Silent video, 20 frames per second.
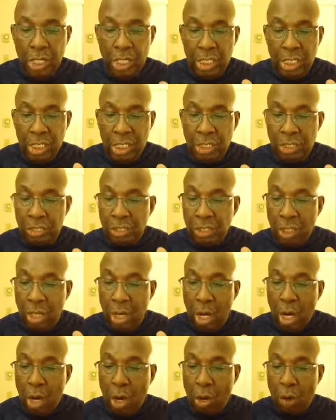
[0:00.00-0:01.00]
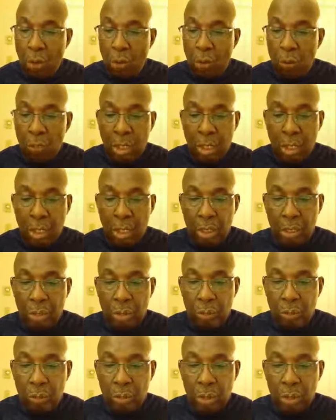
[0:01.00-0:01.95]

Ye shall all, uh,